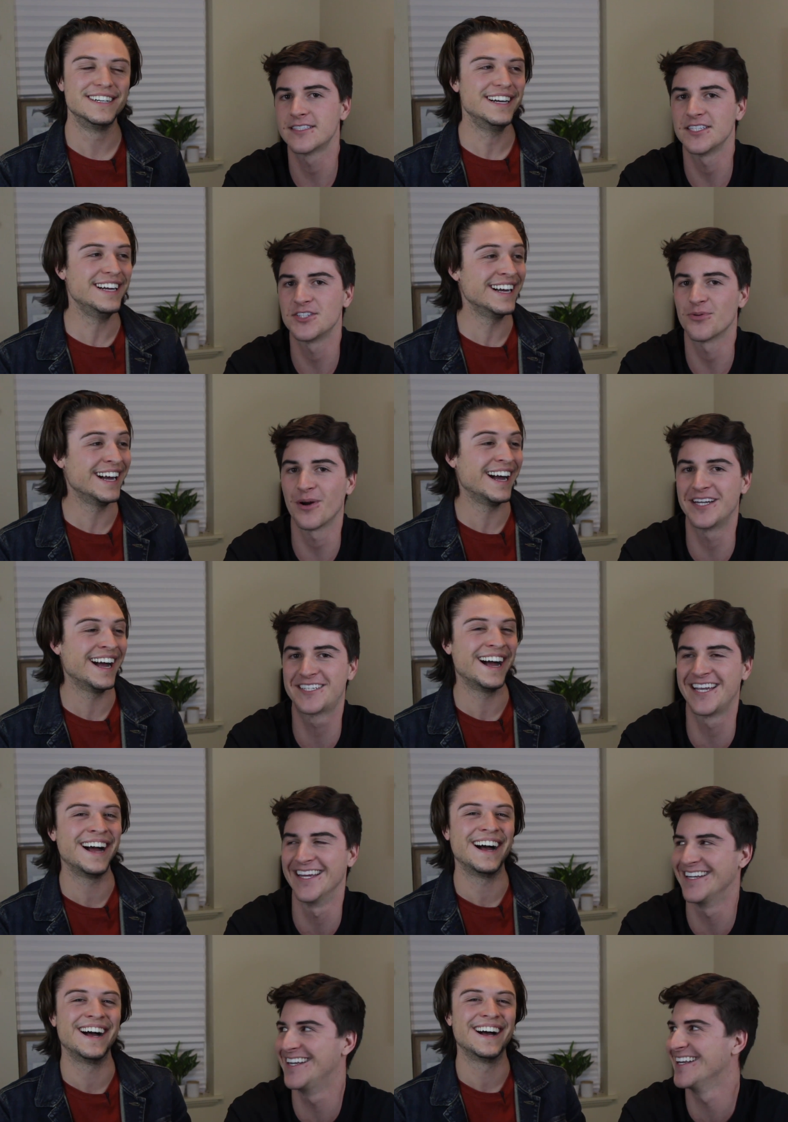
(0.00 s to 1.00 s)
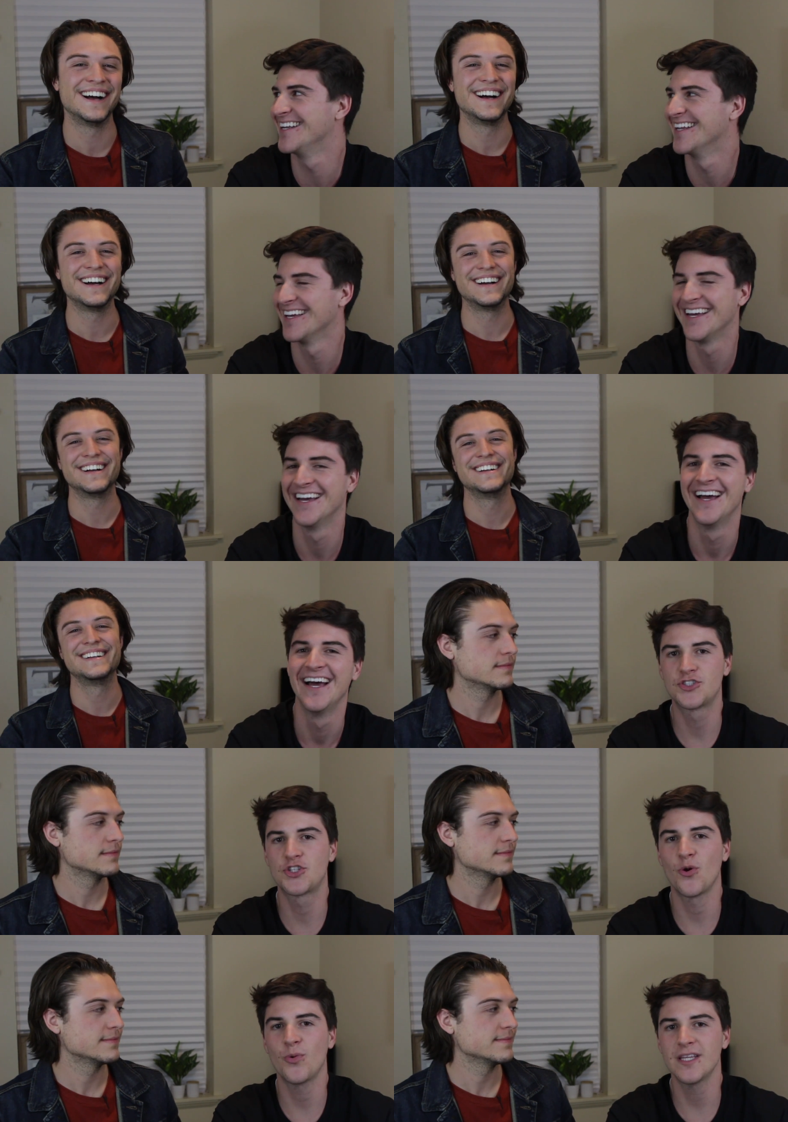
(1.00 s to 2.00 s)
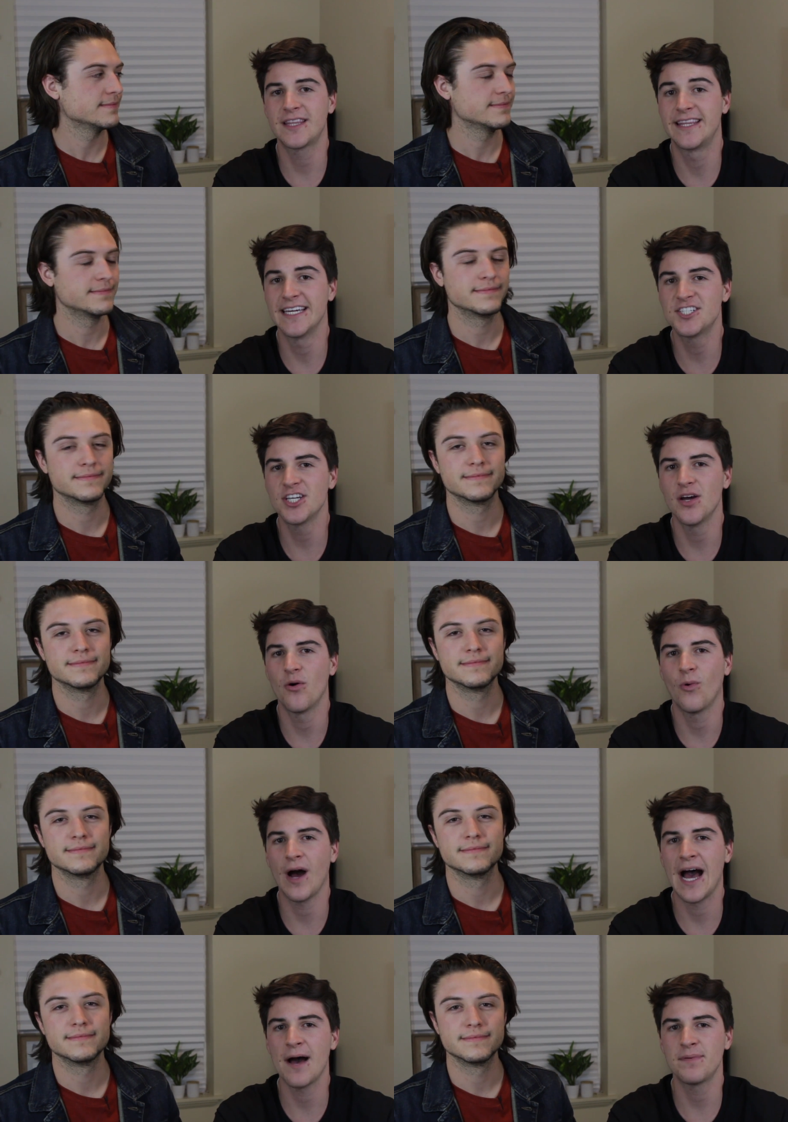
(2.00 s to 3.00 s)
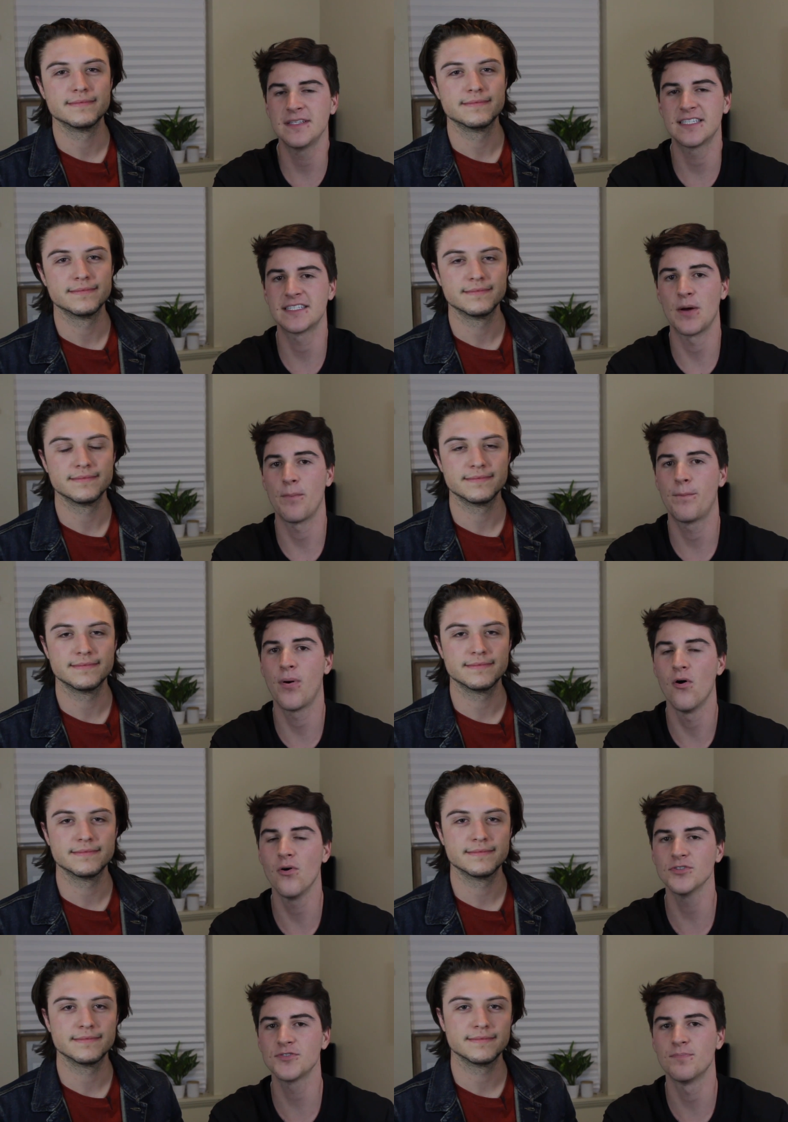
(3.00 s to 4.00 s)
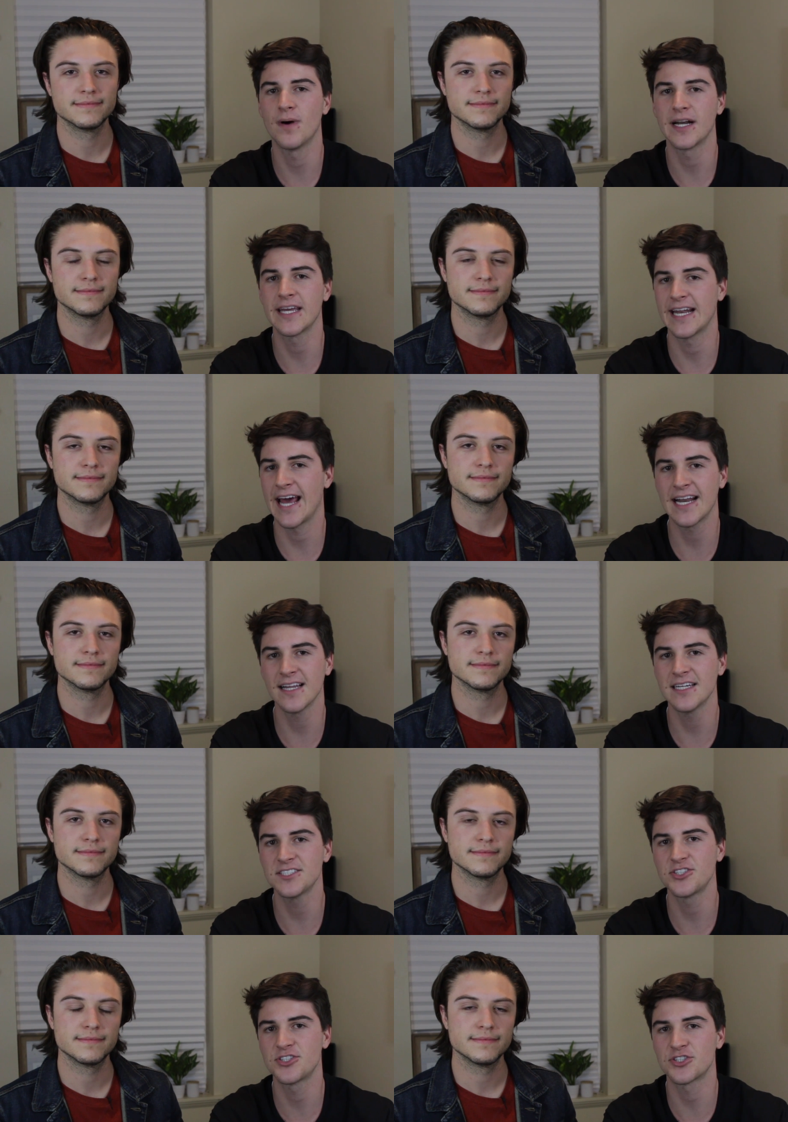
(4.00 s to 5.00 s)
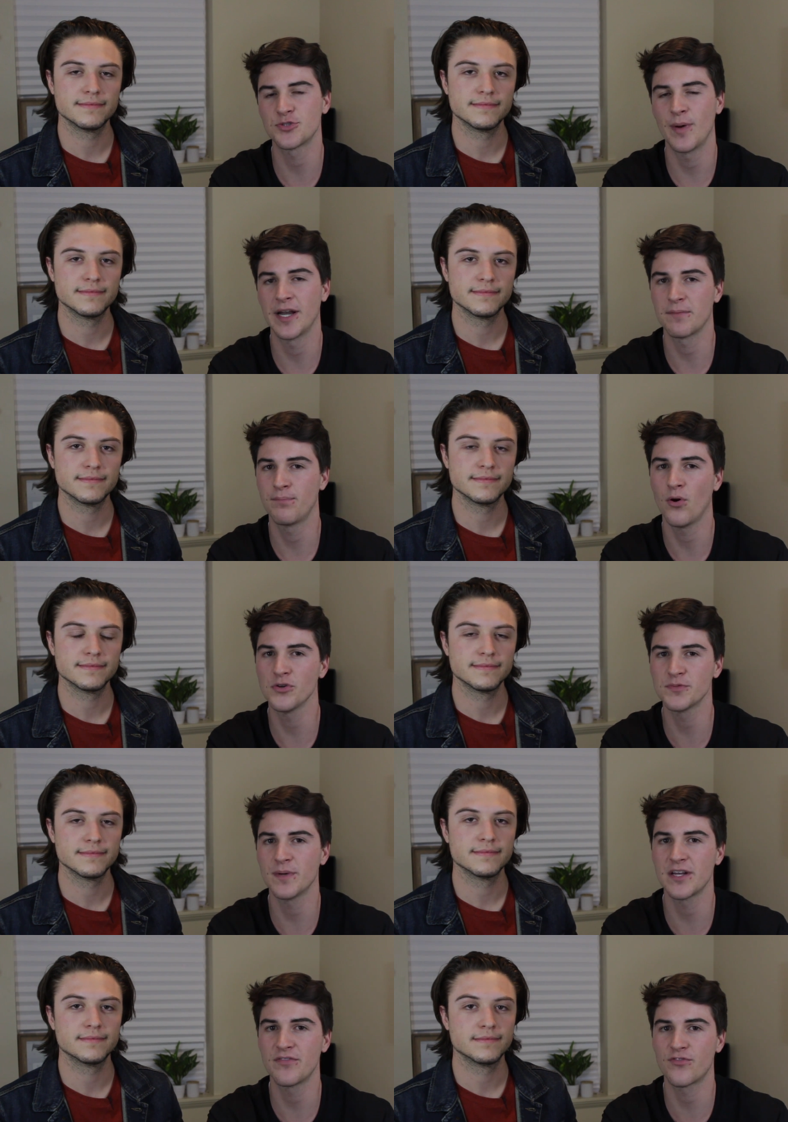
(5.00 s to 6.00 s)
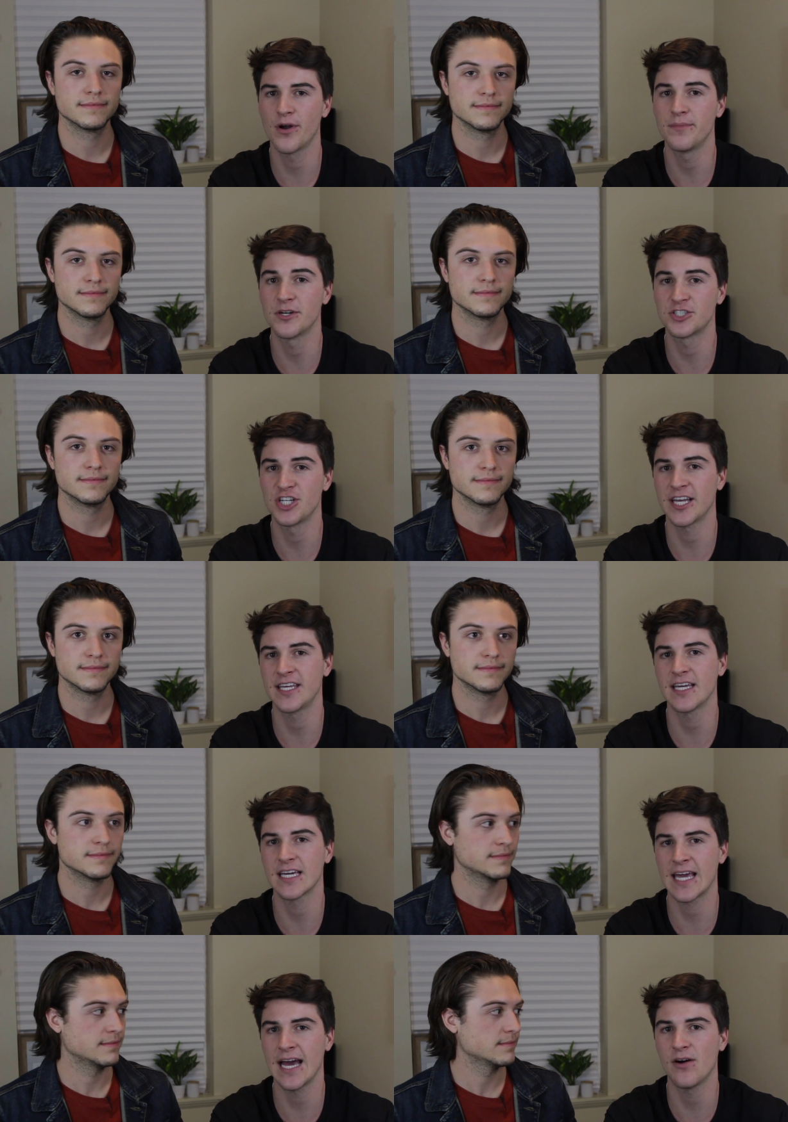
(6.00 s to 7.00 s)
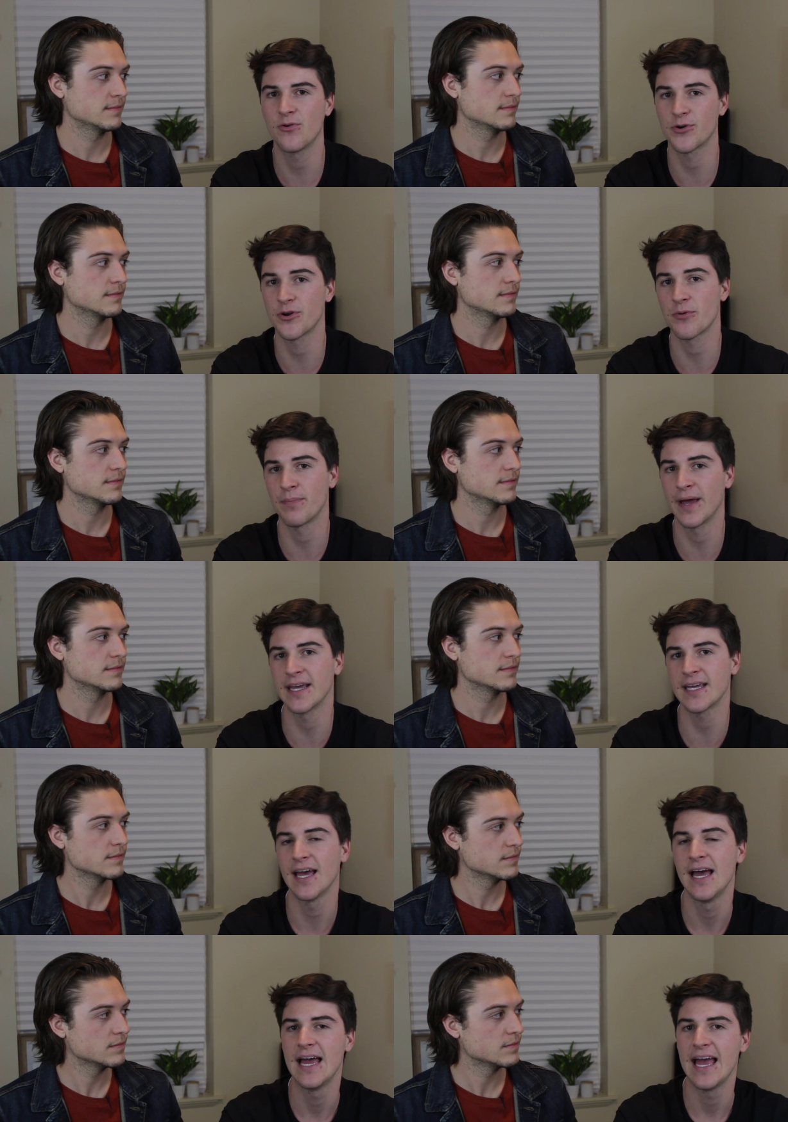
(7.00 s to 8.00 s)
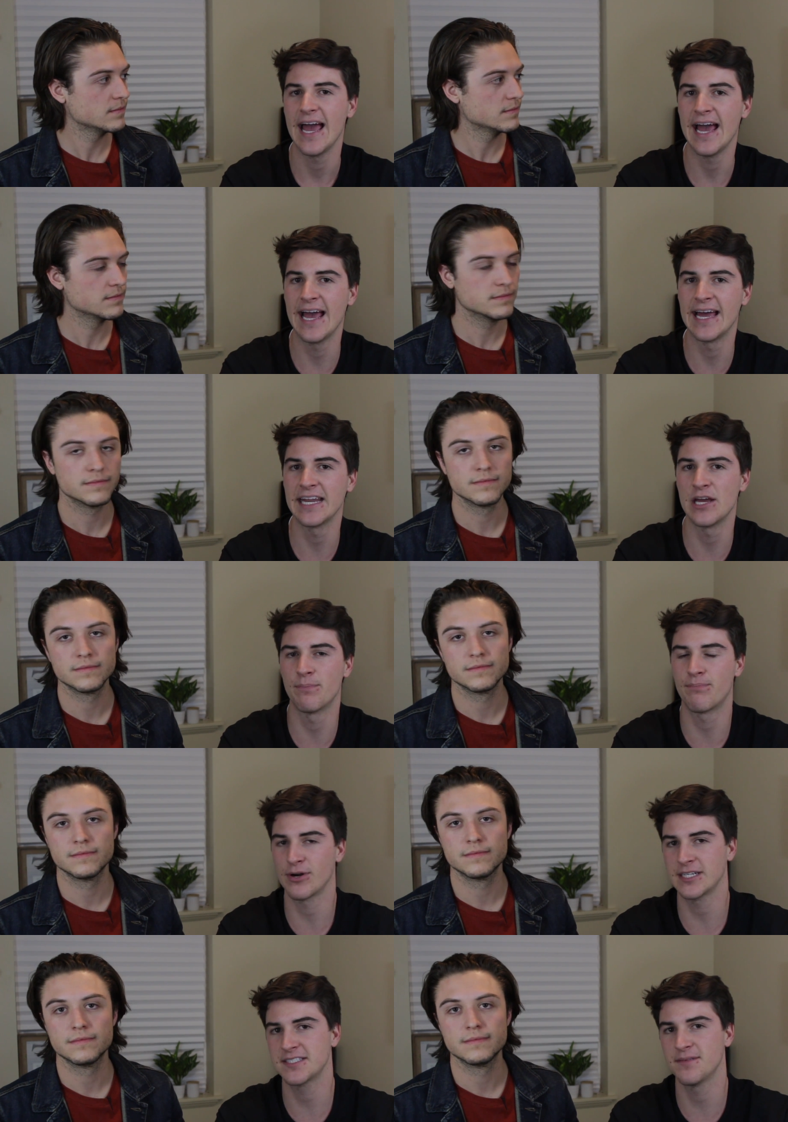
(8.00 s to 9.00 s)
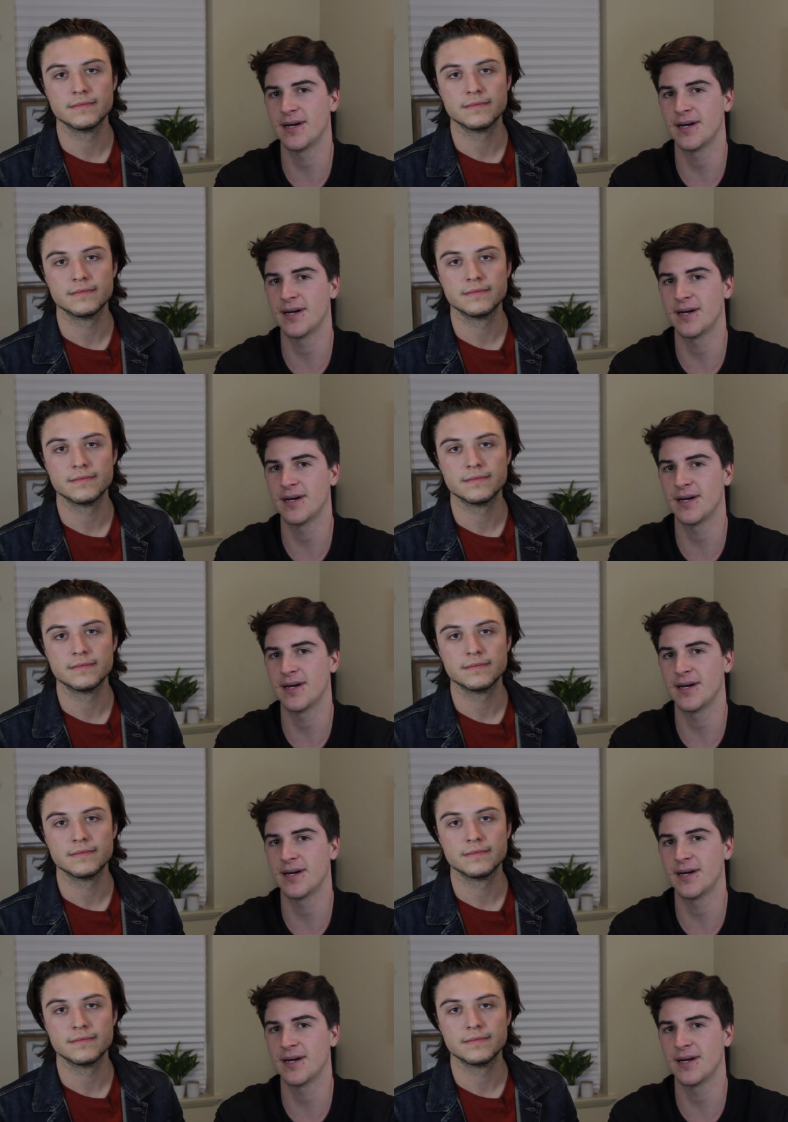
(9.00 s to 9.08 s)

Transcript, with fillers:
Speaker 1: situation. So with Digit, what happens is it pulls money, it analyzes your spending, pulls money from your checking account or your bank, and it brings the